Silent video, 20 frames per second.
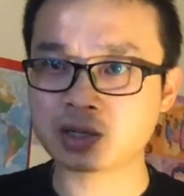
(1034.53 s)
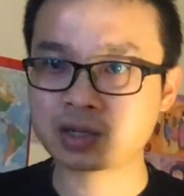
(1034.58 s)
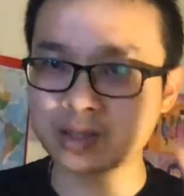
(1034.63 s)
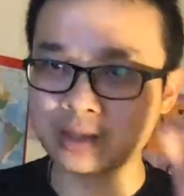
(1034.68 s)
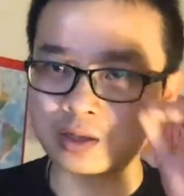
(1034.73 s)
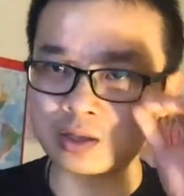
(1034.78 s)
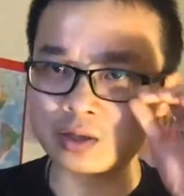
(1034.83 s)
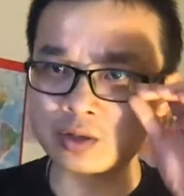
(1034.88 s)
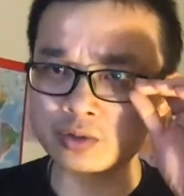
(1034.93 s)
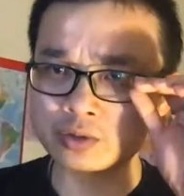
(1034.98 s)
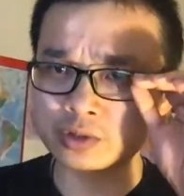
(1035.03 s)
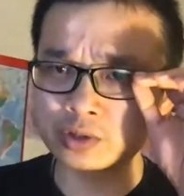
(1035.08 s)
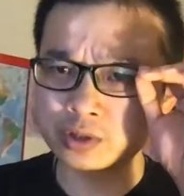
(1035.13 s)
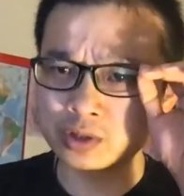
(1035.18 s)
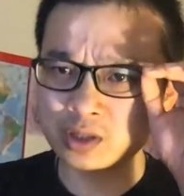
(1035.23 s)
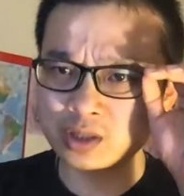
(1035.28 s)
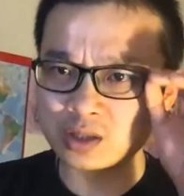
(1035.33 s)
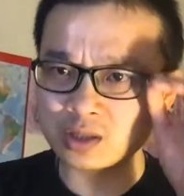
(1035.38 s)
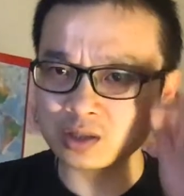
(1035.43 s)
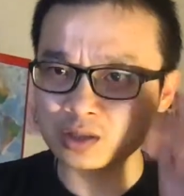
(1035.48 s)
Hello
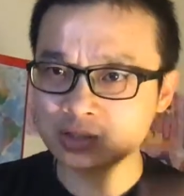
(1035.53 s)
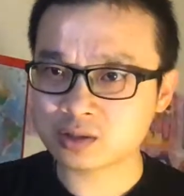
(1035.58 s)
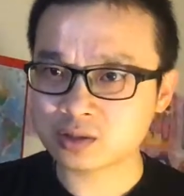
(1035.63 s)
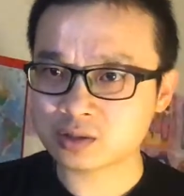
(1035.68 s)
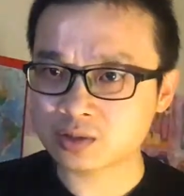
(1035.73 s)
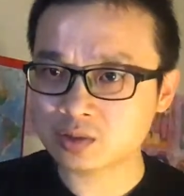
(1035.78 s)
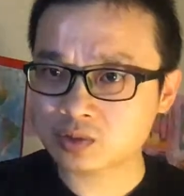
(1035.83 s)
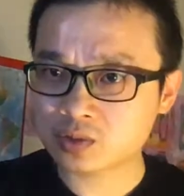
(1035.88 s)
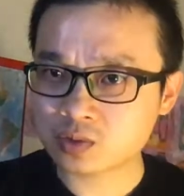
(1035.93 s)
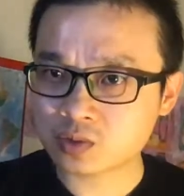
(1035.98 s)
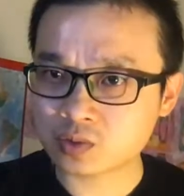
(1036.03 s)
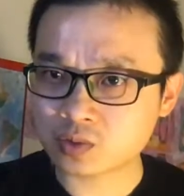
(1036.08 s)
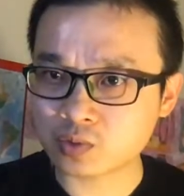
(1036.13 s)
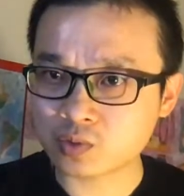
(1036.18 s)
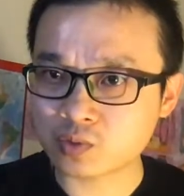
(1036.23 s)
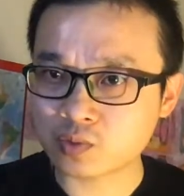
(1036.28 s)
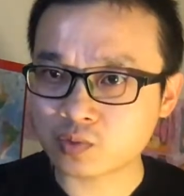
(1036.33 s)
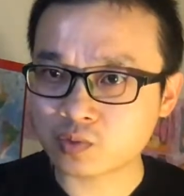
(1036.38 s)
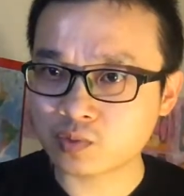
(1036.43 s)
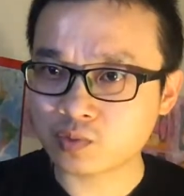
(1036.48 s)
sir,
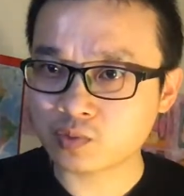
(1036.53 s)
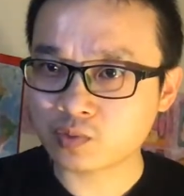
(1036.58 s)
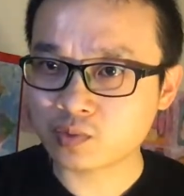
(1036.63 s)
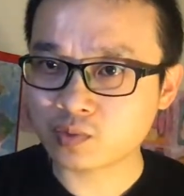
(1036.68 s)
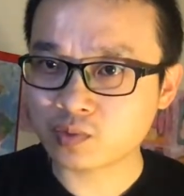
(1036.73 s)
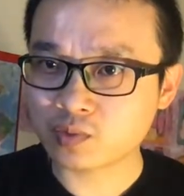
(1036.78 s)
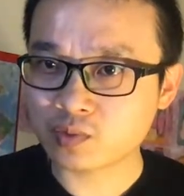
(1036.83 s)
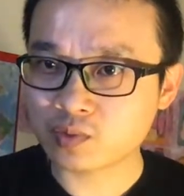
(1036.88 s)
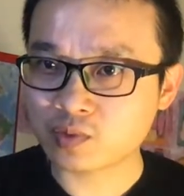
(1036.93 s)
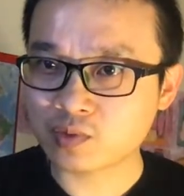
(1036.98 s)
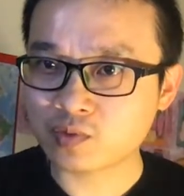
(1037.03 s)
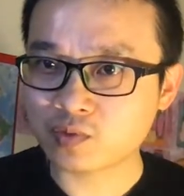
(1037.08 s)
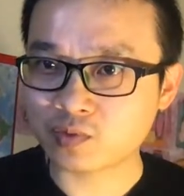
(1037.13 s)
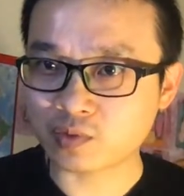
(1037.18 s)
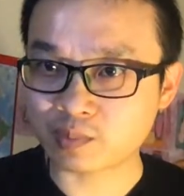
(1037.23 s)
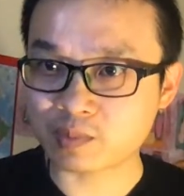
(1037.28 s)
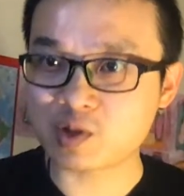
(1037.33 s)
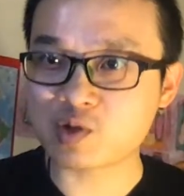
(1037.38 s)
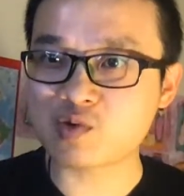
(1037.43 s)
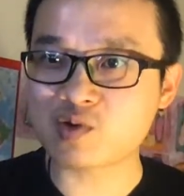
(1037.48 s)
from
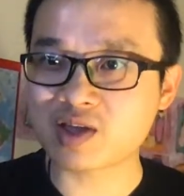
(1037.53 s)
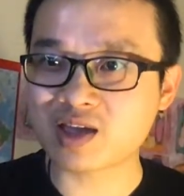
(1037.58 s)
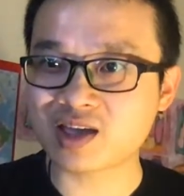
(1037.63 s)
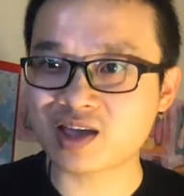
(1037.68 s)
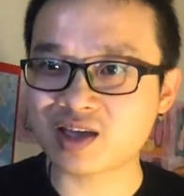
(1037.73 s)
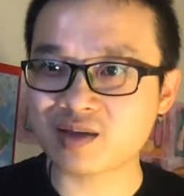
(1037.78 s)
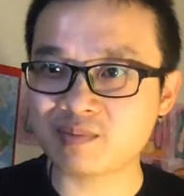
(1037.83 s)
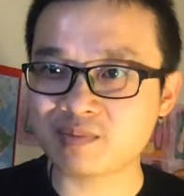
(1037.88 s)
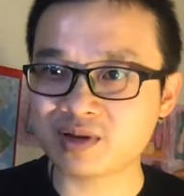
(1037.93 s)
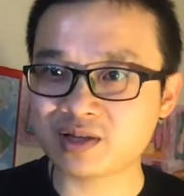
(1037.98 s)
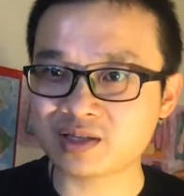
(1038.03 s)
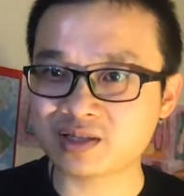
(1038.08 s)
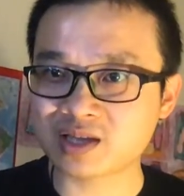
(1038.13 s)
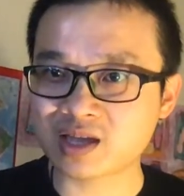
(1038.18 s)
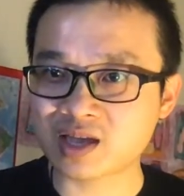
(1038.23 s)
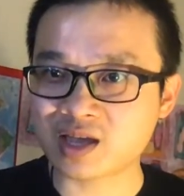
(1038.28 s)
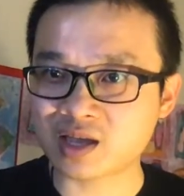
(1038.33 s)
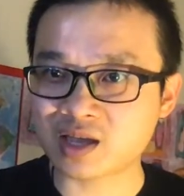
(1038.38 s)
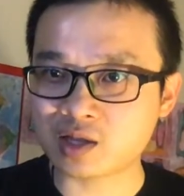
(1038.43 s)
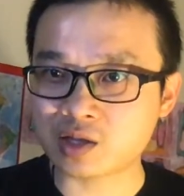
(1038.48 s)
UK, please
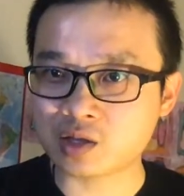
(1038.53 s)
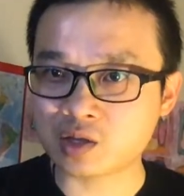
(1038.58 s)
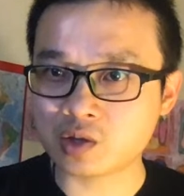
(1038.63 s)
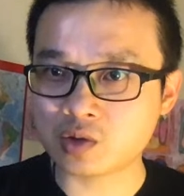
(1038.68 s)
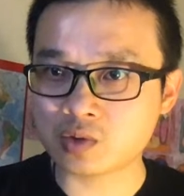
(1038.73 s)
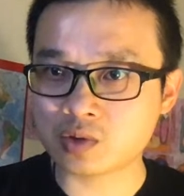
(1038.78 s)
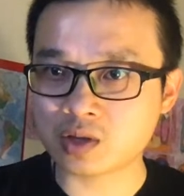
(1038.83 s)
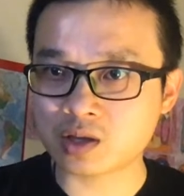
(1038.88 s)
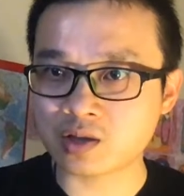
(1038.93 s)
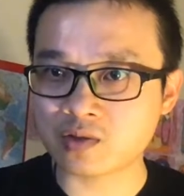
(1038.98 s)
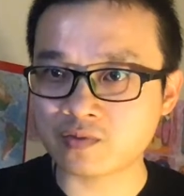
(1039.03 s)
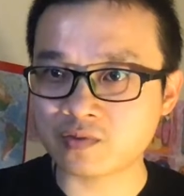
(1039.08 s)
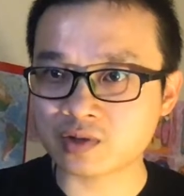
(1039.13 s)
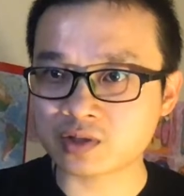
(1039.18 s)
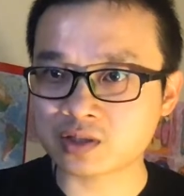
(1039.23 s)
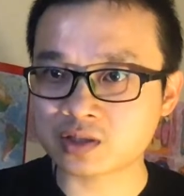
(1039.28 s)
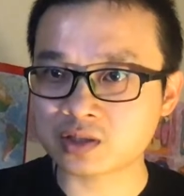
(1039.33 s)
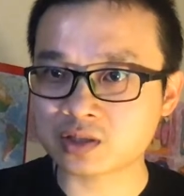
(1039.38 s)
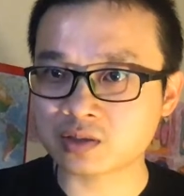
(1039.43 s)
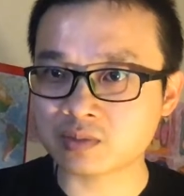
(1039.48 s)
can you give a
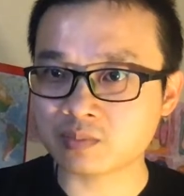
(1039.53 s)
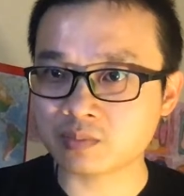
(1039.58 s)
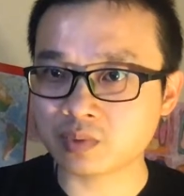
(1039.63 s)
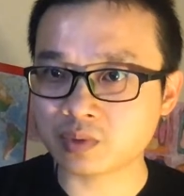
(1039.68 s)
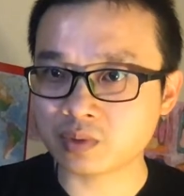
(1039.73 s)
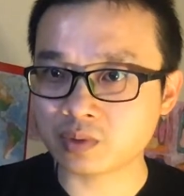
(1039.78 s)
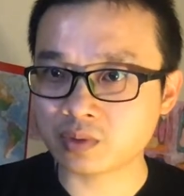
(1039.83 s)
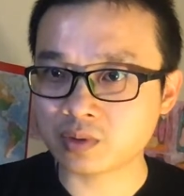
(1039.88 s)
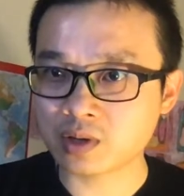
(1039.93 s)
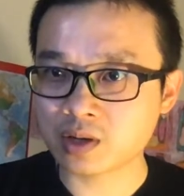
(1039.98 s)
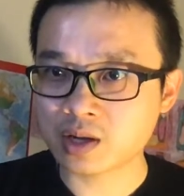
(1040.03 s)
simple